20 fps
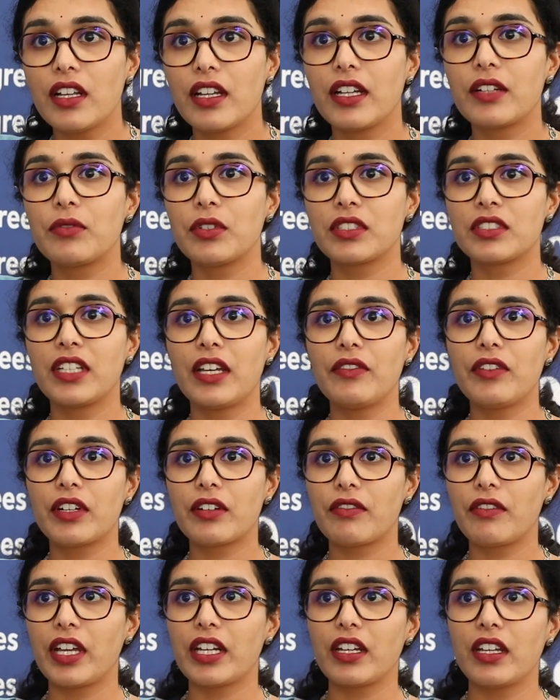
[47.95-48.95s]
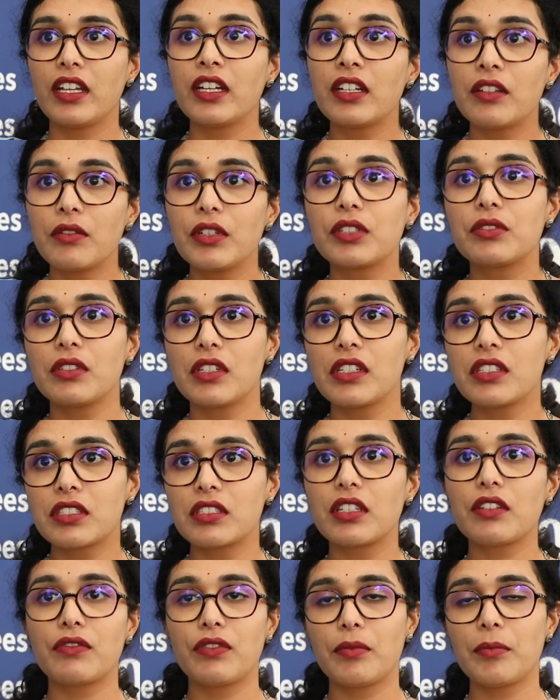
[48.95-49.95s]
It was never very
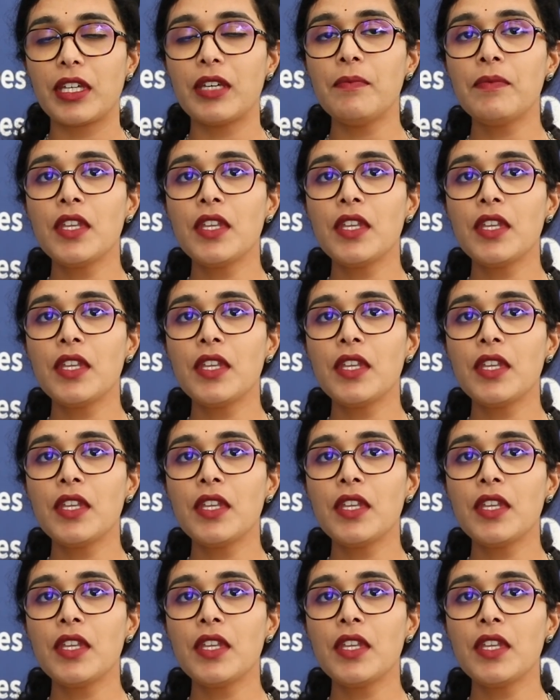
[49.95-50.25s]
individualistic for me.